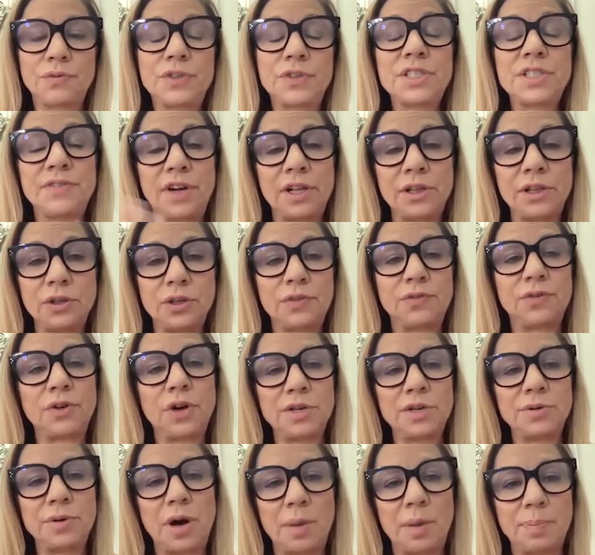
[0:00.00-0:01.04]
first of all, look for
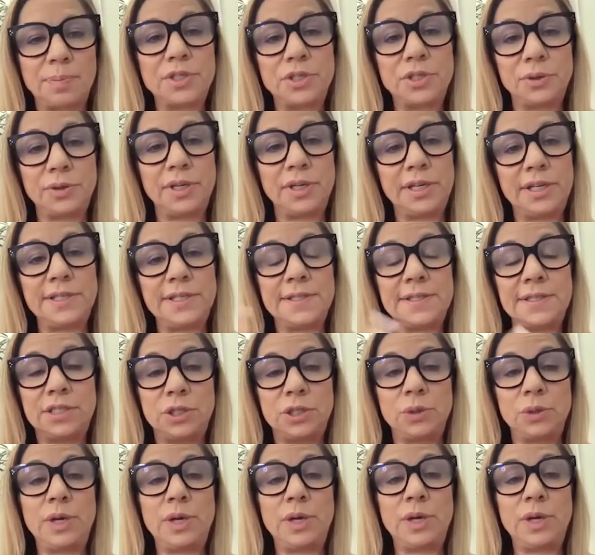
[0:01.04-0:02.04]
our opportunities to